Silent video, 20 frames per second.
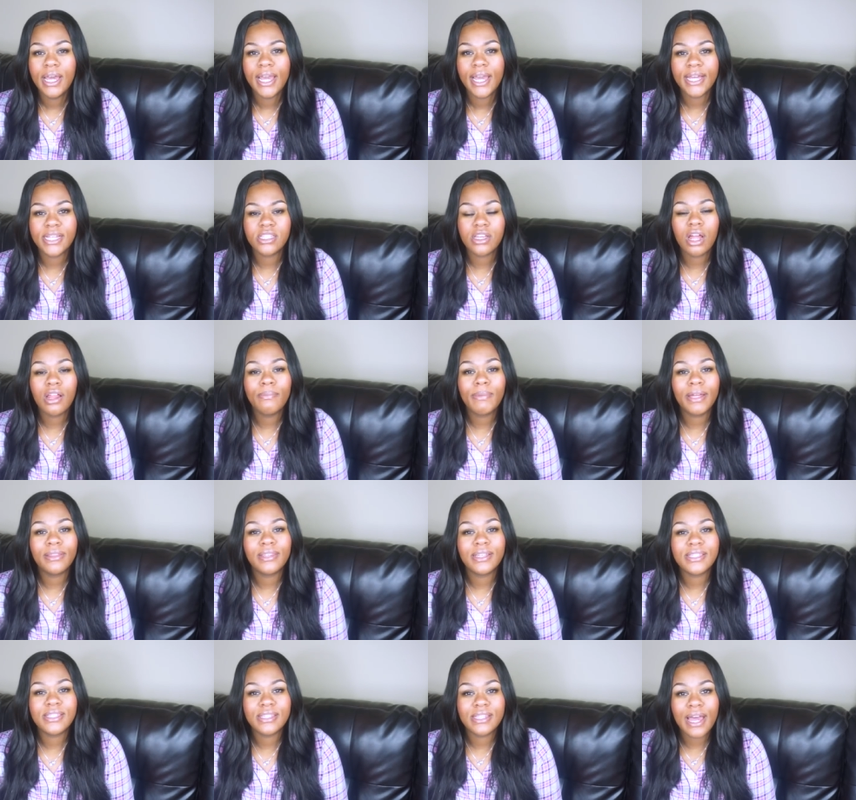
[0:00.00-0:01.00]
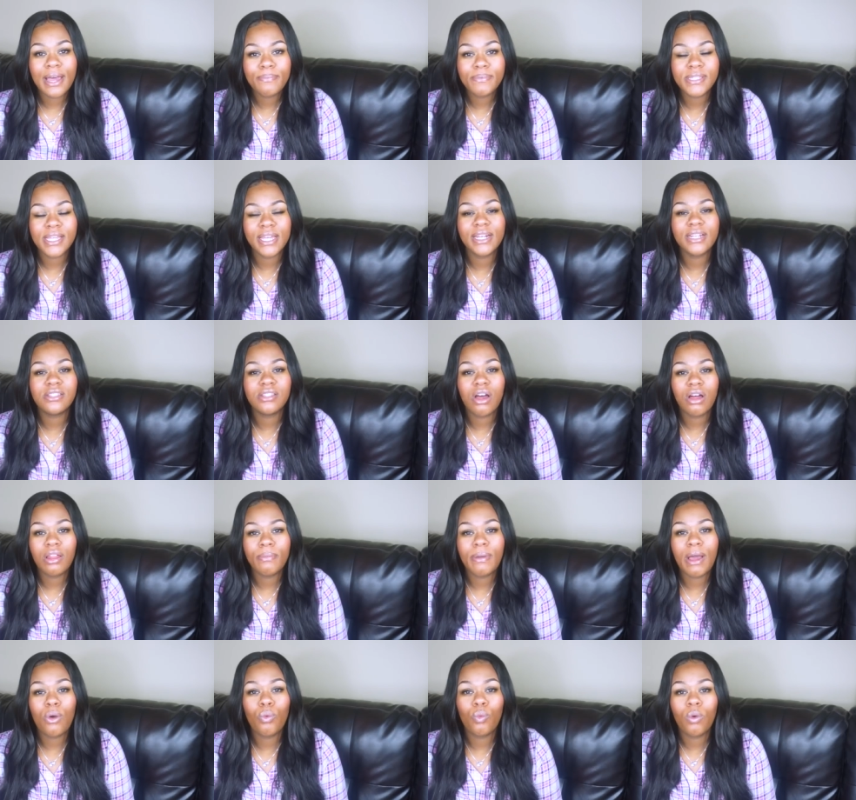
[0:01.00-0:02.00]
It's all about the steps and it's all
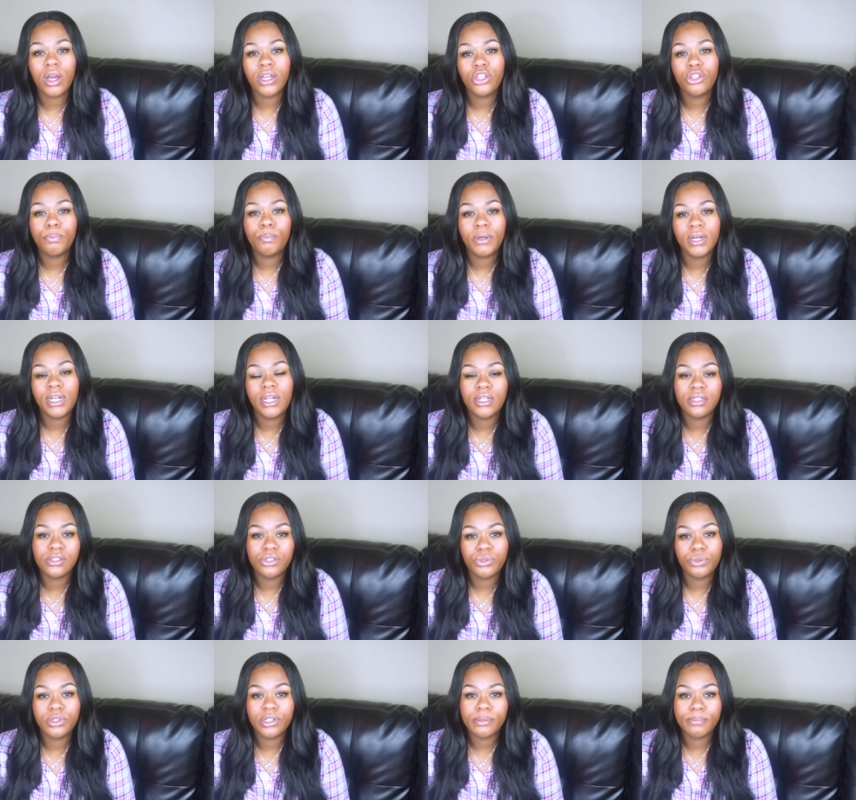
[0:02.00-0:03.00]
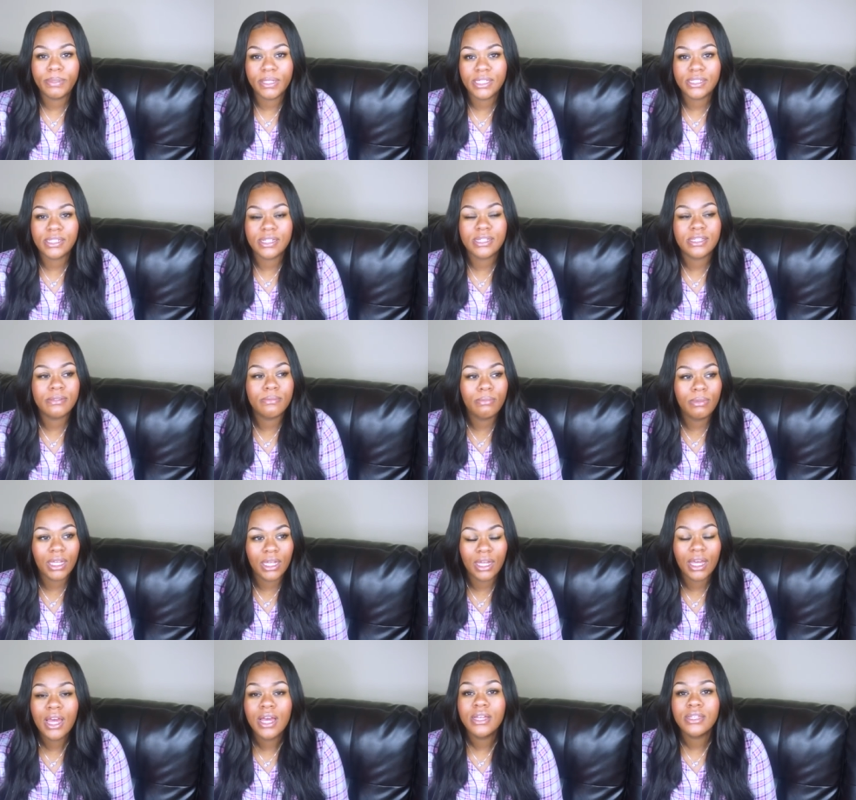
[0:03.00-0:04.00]
about what you put into your business.
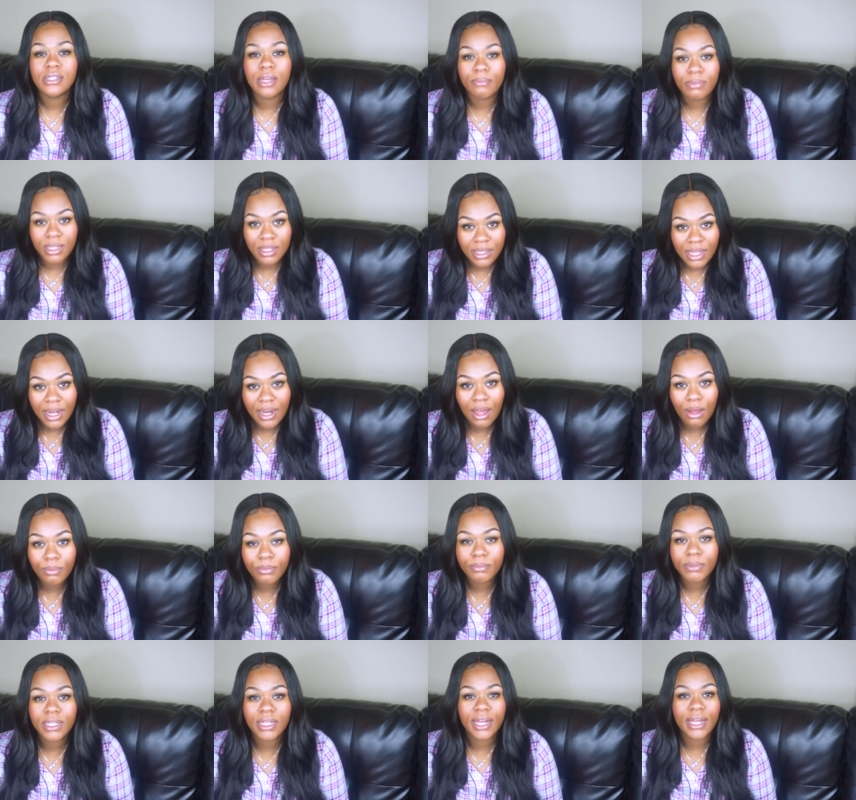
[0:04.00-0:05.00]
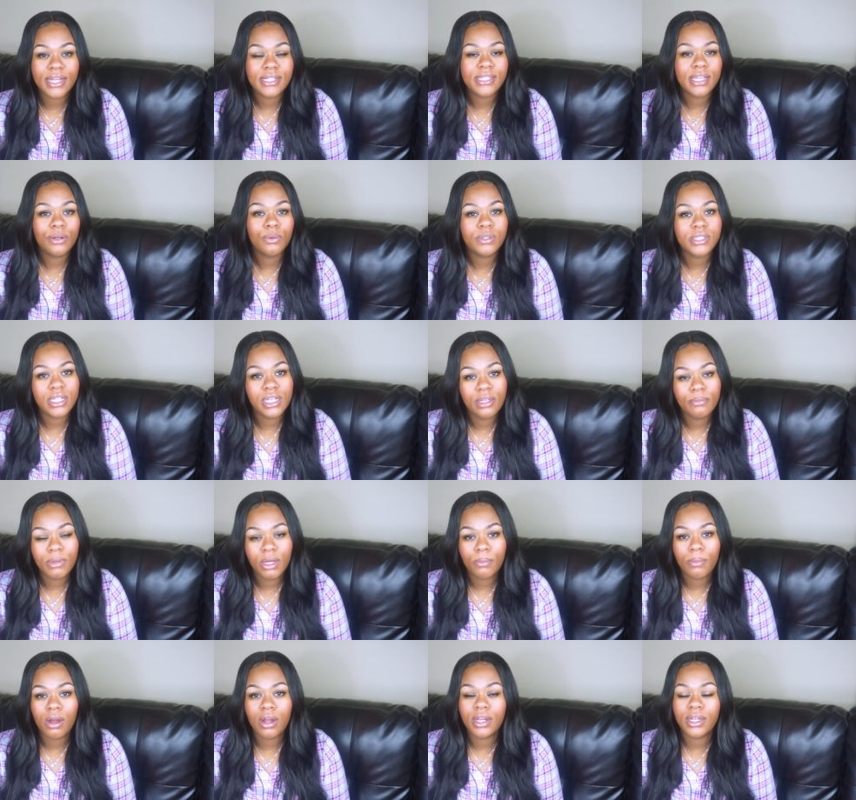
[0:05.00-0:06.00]
Me, something that helped me, like I said, was
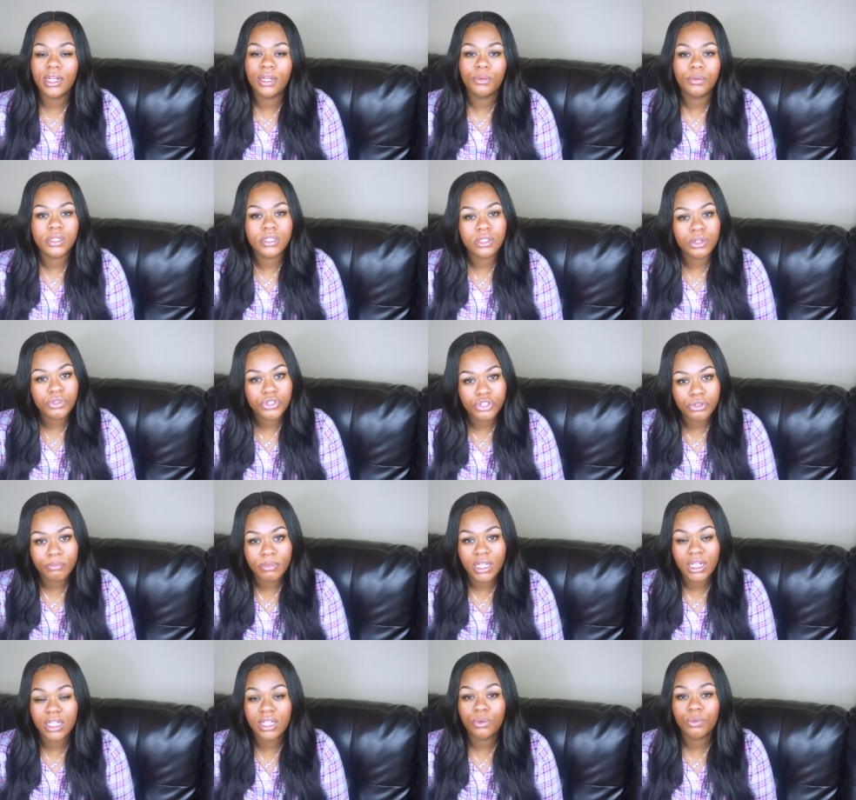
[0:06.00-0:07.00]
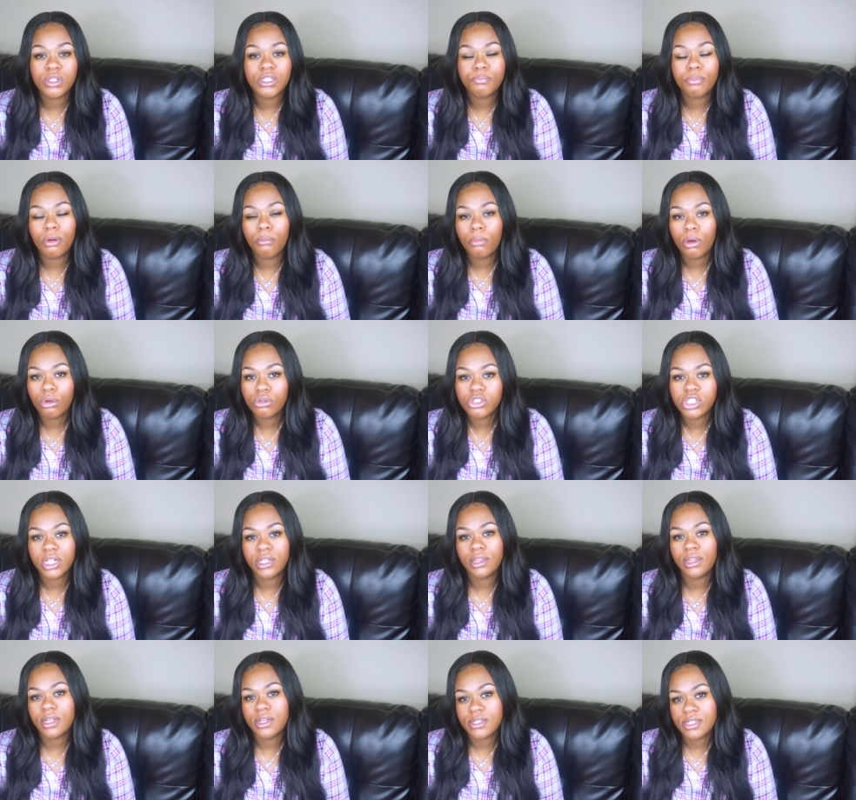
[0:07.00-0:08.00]
email marketing, was social media, was
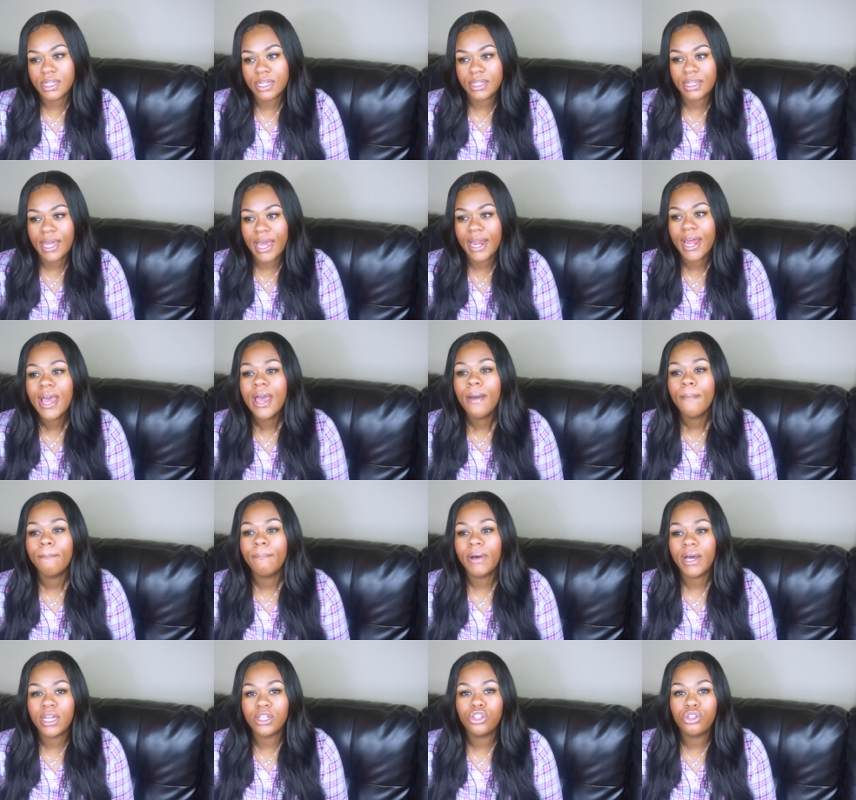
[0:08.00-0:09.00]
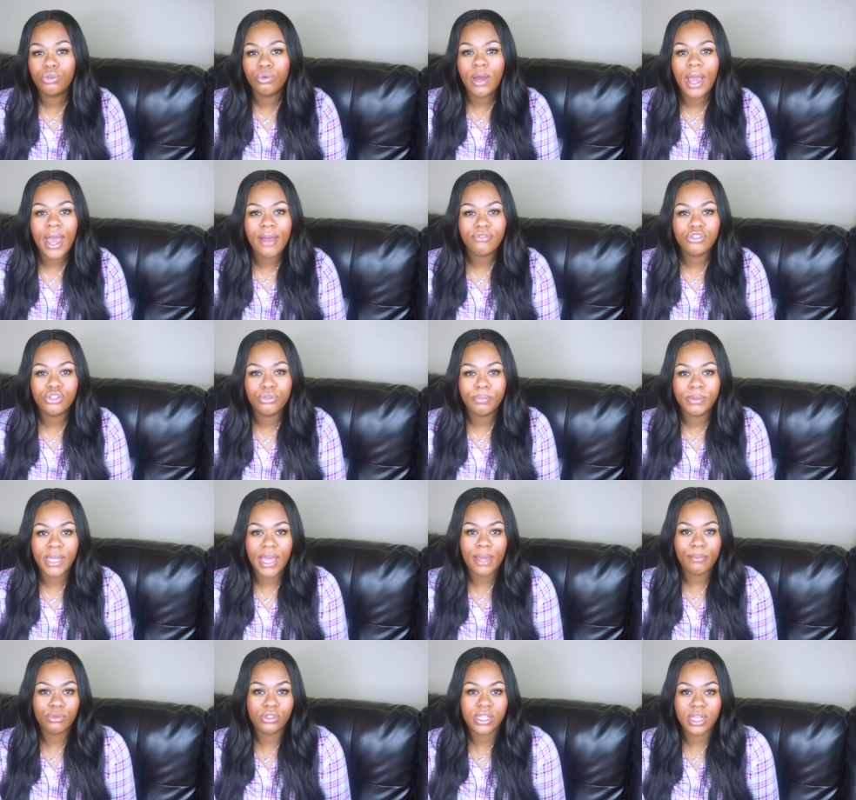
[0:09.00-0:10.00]
promotion, things like that. But you have to
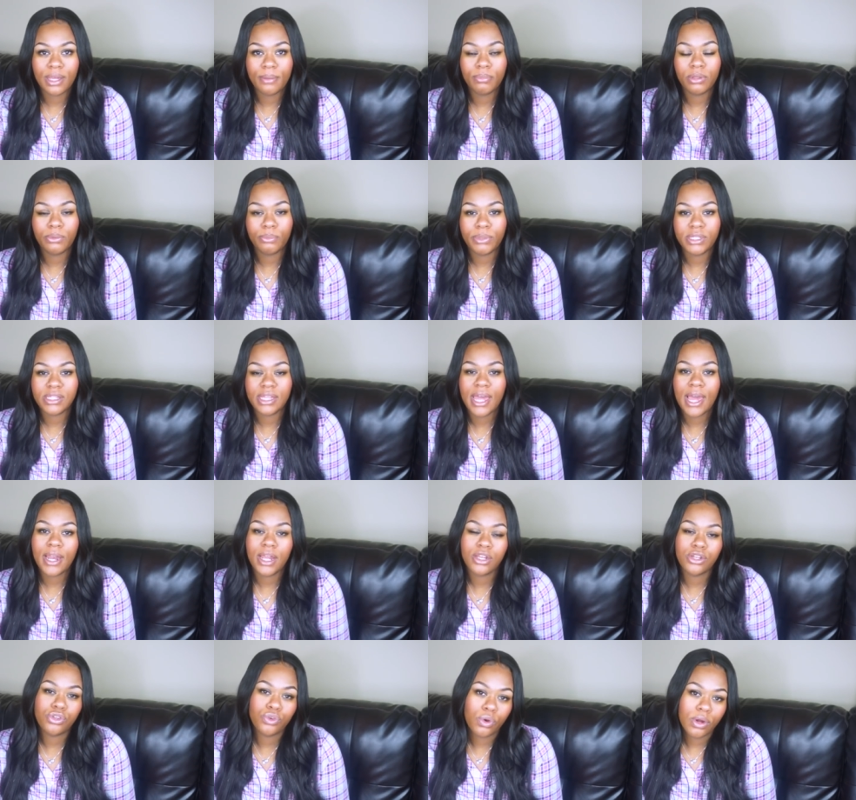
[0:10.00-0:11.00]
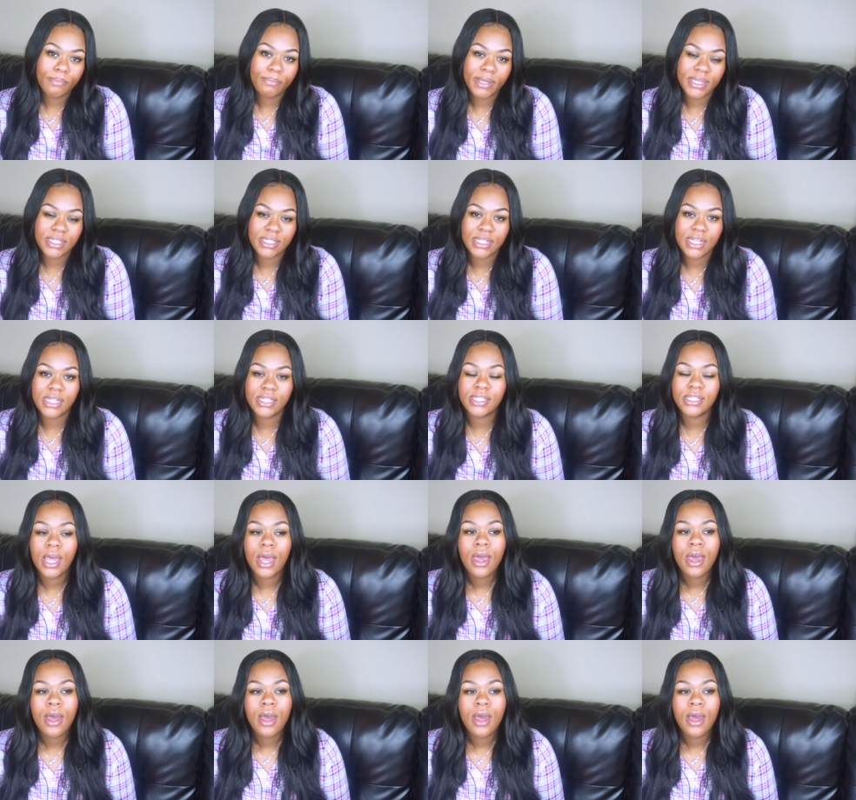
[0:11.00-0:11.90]
be able to implement that in your business